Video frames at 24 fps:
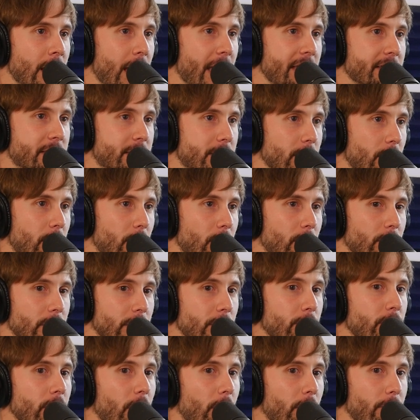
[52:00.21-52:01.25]
Yeah. And so
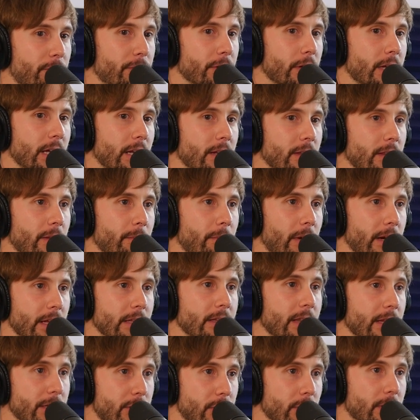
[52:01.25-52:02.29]
you know if you're getting the
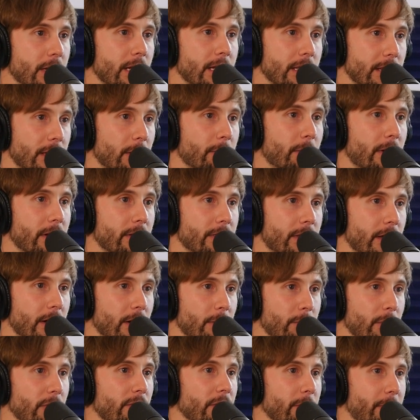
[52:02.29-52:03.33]
money that you're getting their
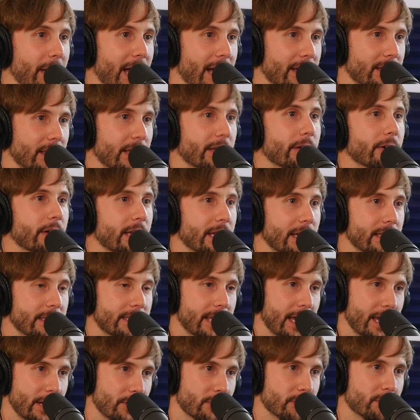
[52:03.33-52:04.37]
their movie back, like you're getting a
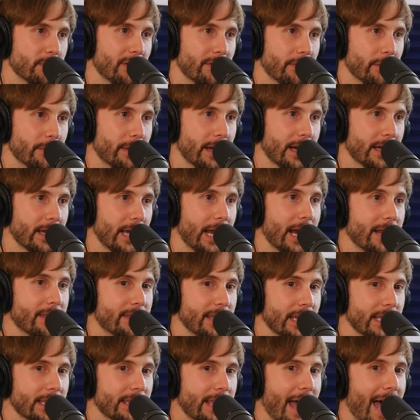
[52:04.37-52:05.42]
Daniels movie back, and yeah.
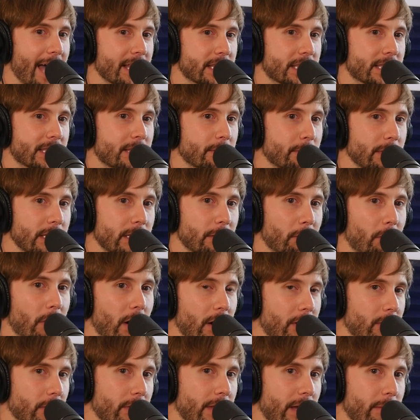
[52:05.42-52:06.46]
I think that's to me the
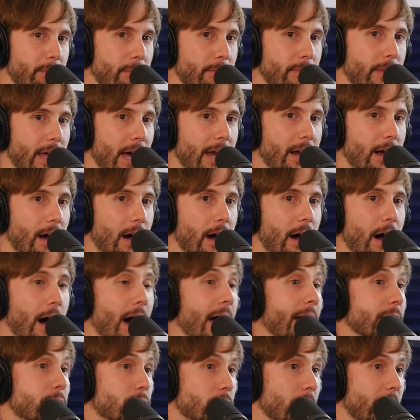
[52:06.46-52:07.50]
model that that
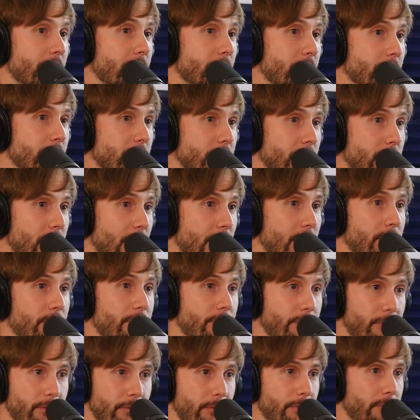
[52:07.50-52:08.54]
I try to kind
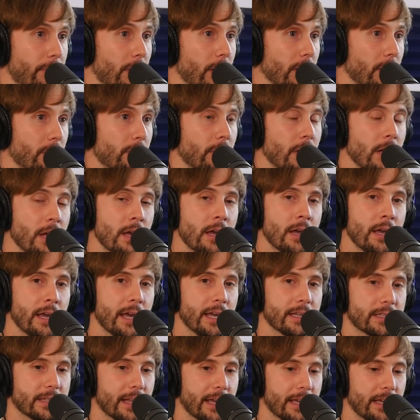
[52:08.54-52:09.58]
of follow
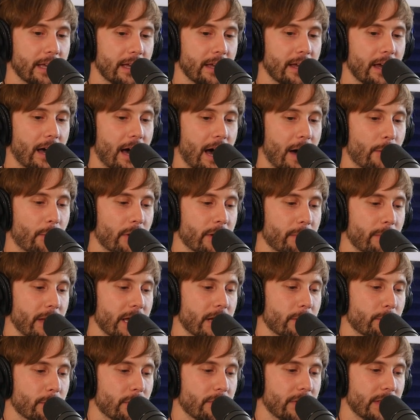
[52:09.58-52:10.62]
is like I want to
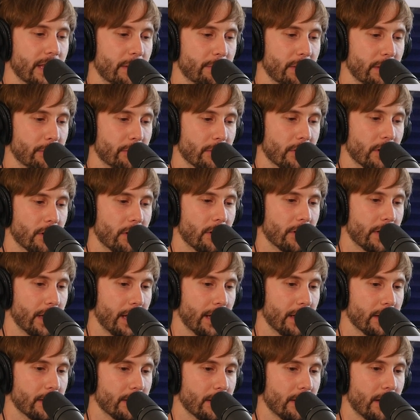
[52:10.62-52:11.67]
make a movie that people go,
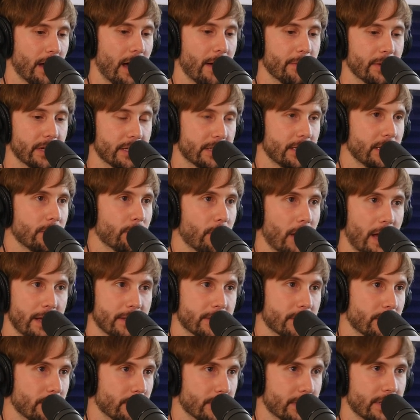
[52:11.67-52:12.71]
okay, I'm gonna see
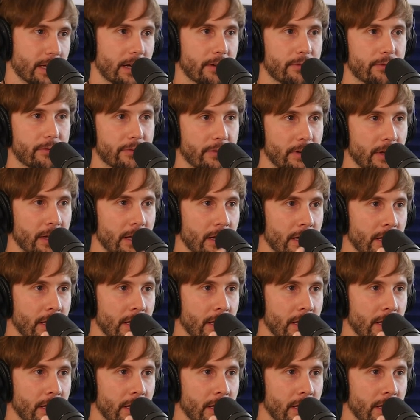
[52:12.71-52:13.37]
Ryan Turner stuff,